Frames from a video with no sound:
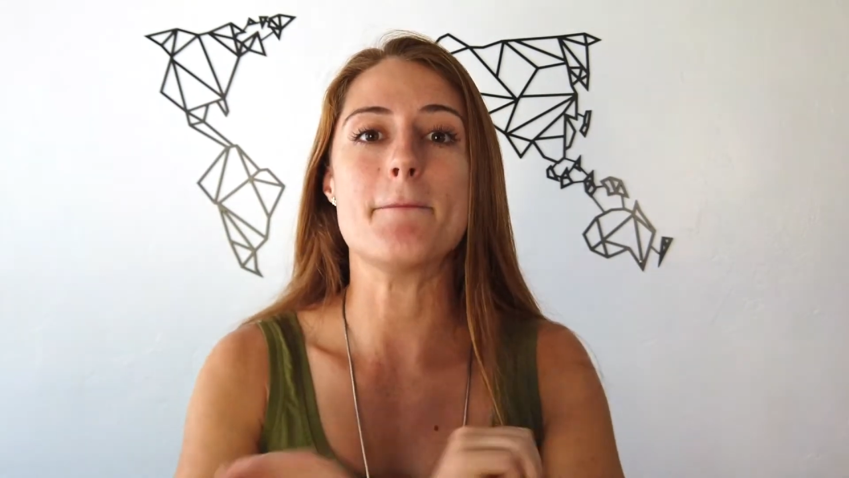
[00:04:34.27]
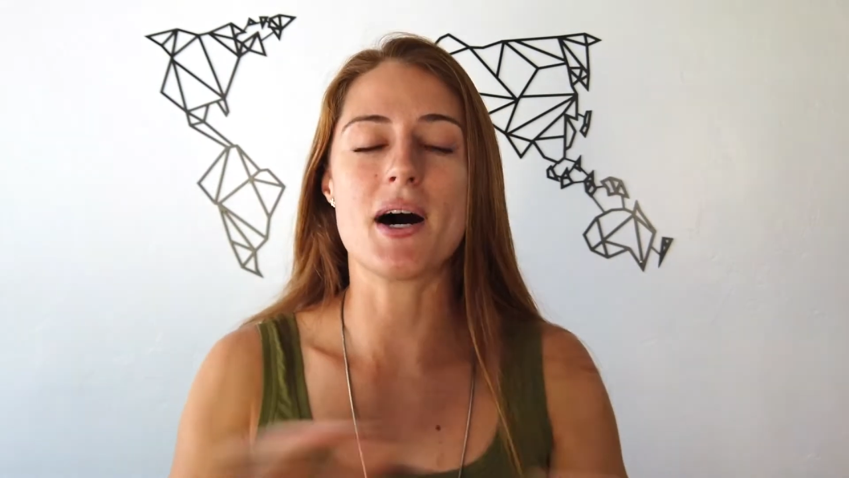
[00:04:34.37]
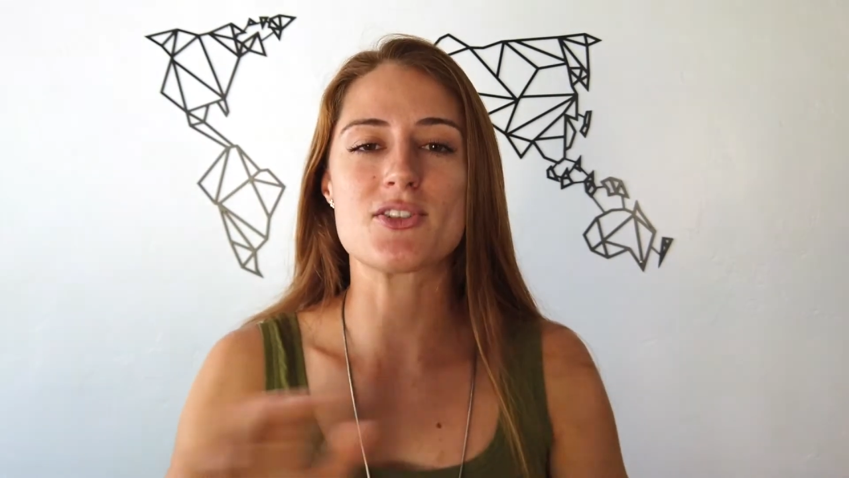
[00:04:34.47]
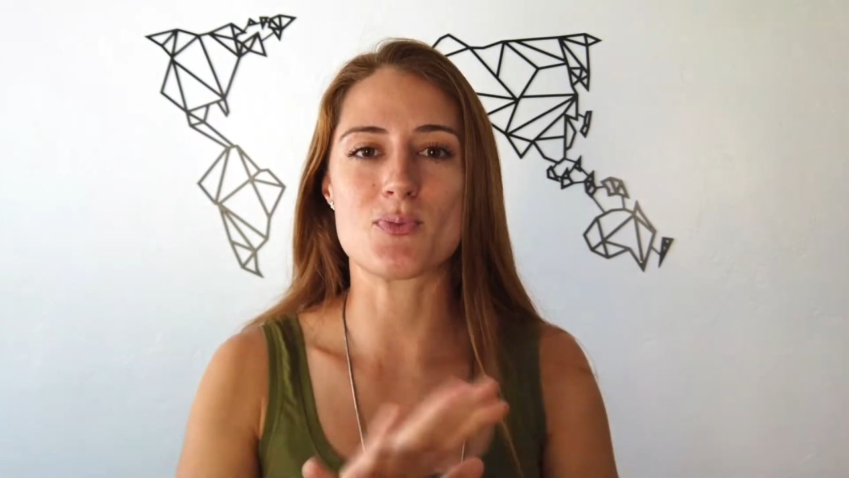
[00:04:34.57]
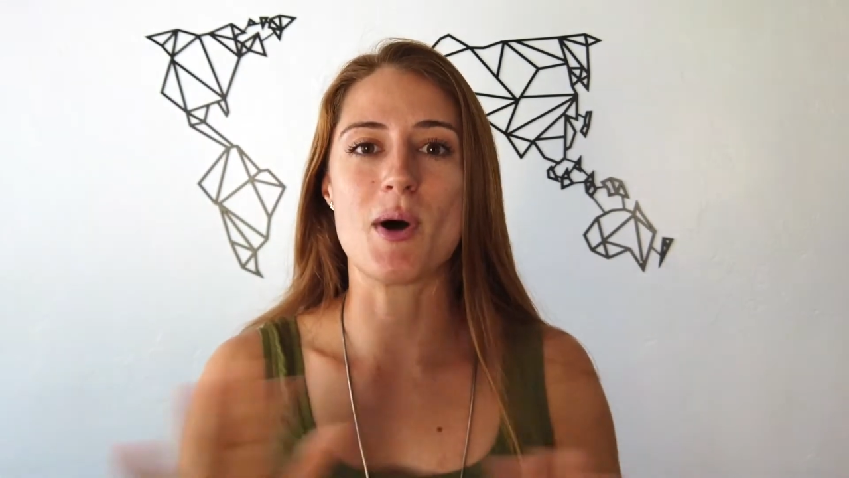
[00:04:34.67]

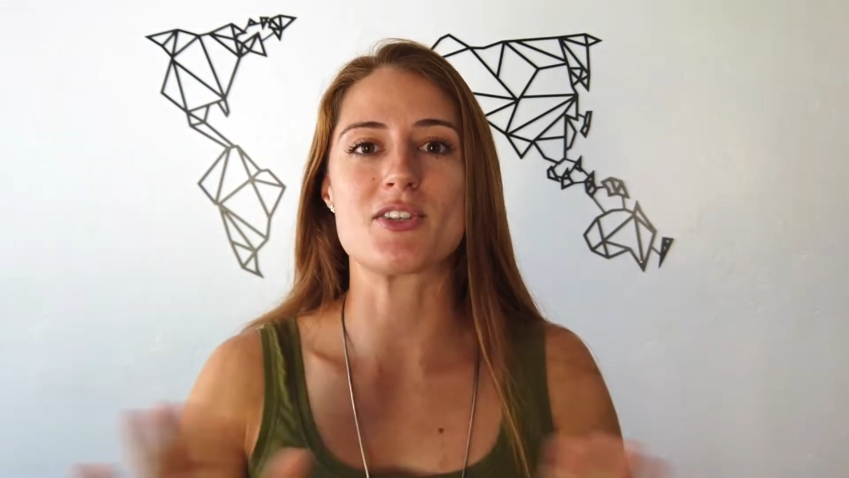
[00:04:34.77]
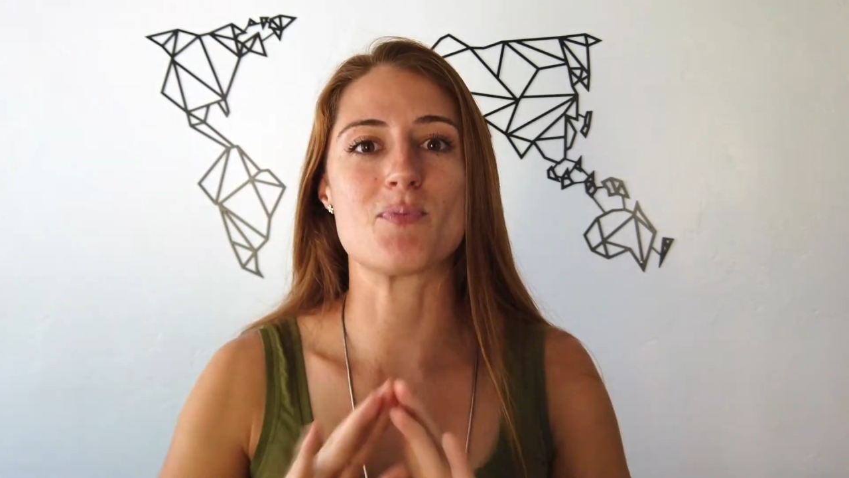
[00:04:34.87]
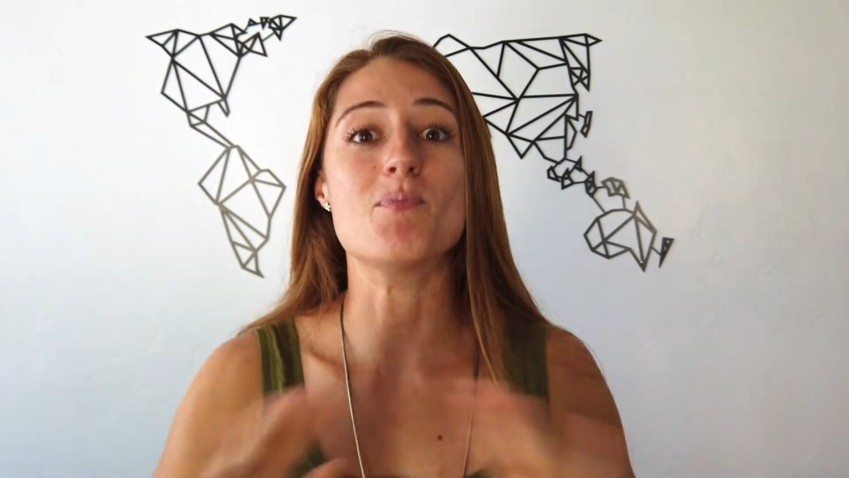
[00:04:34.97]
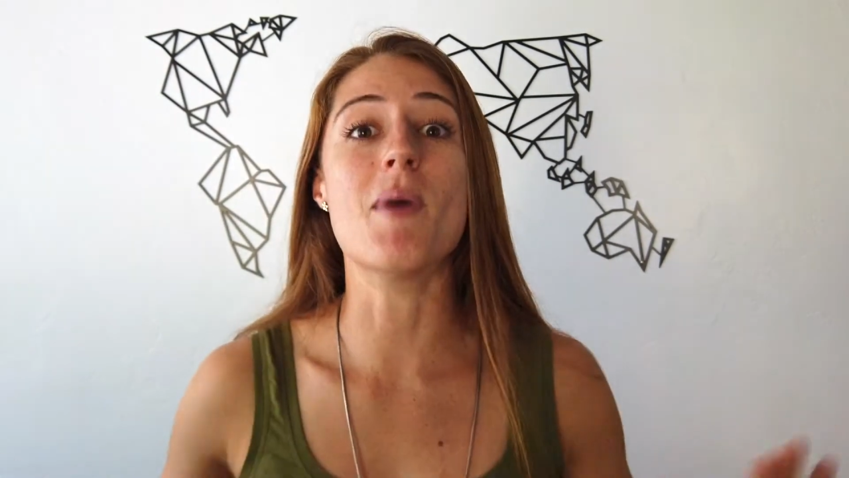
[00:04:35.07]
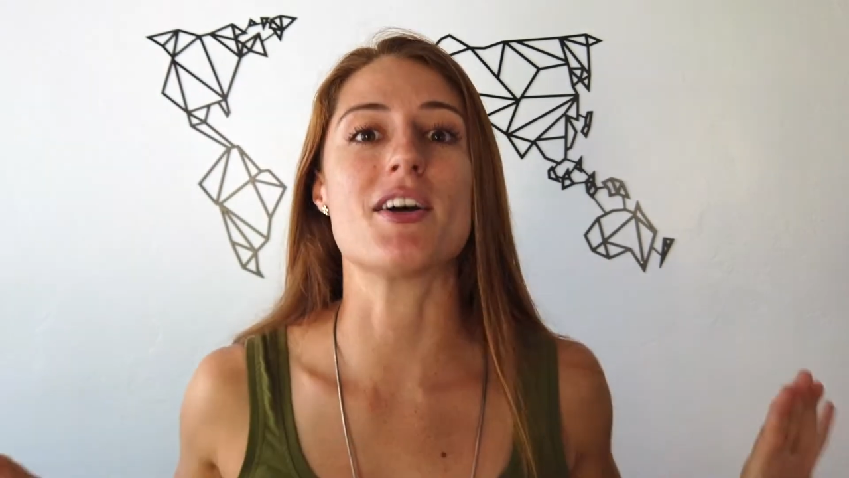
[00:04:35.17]
must
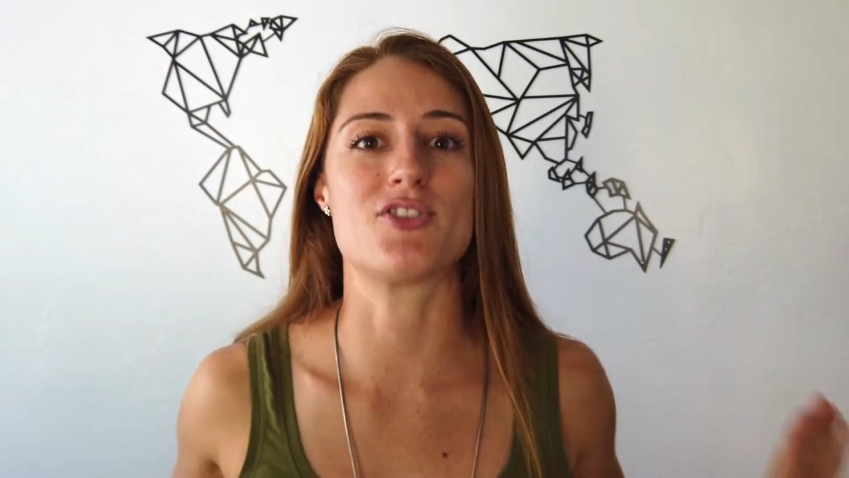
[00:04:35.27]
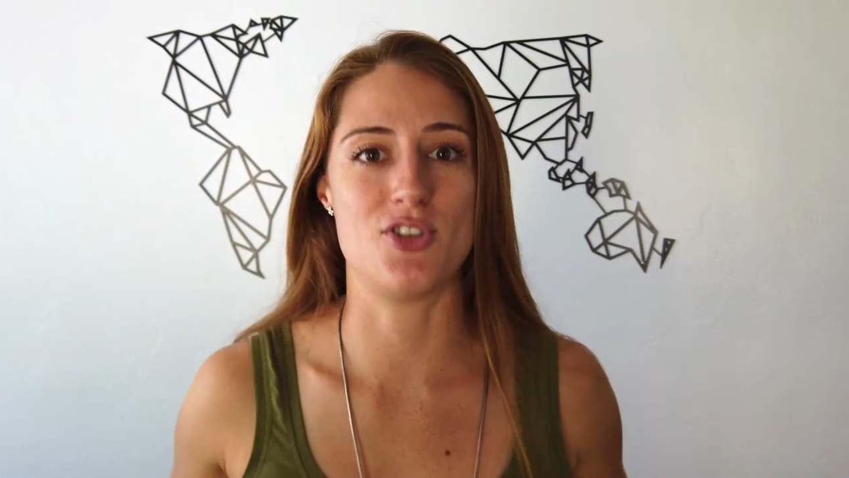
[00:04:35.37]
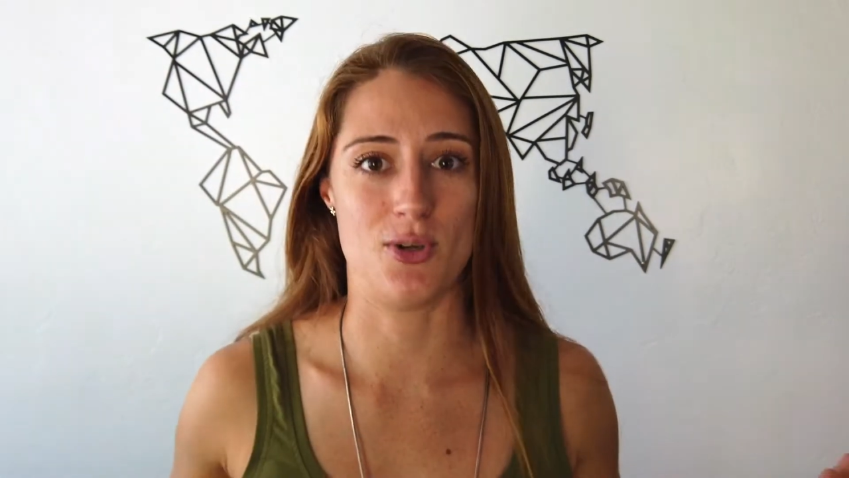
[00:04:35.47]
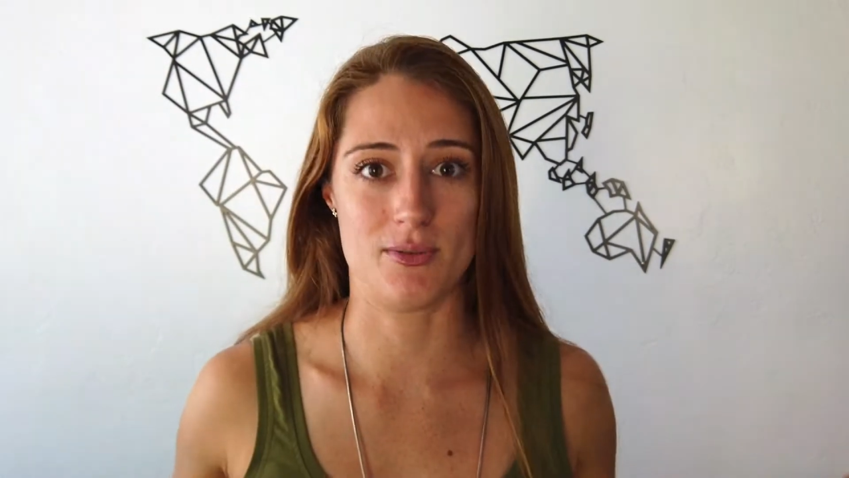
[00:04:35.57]
do.